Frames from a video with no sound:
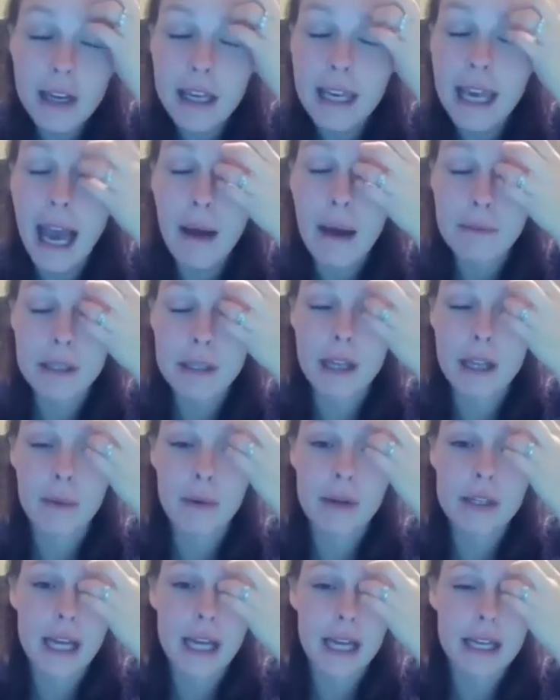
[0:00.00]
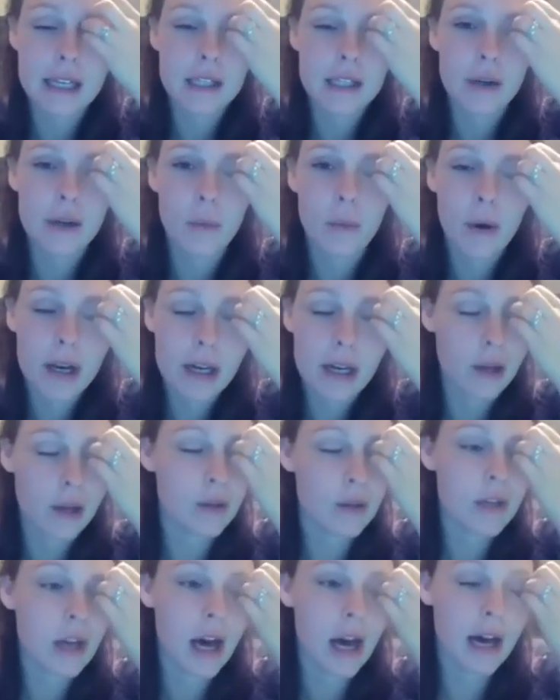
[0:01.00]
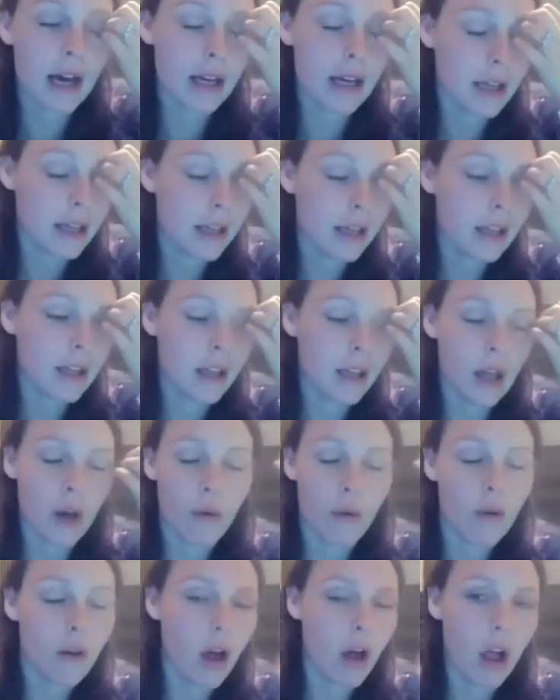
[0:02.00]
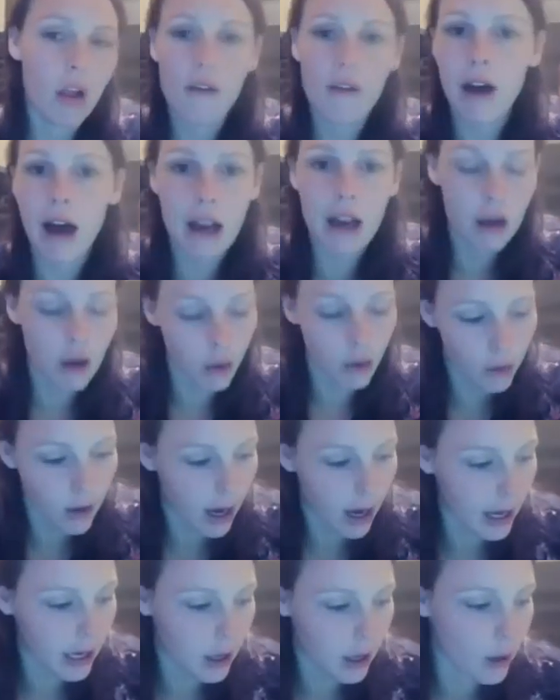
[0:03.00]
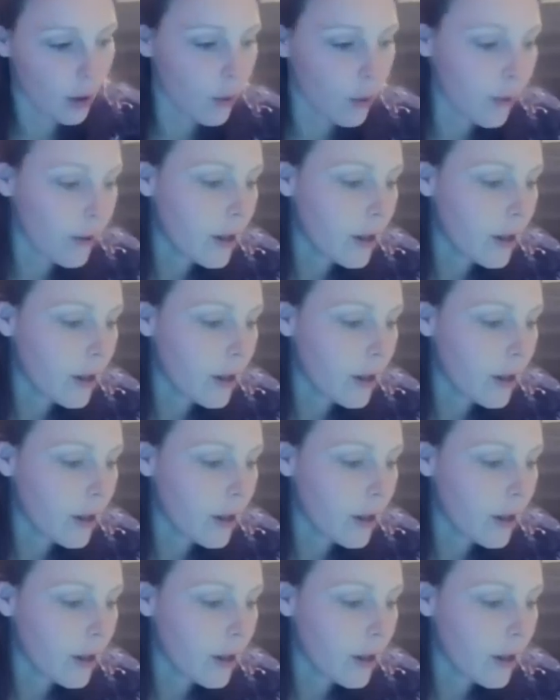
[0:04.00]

camps that they were sent to. One in Utah, Colorado, Idaho,